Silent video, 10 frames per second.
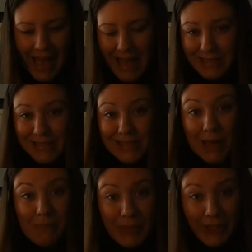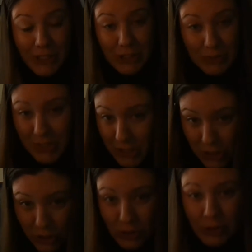and something to use as a
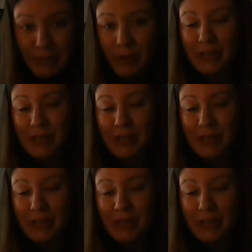streamer,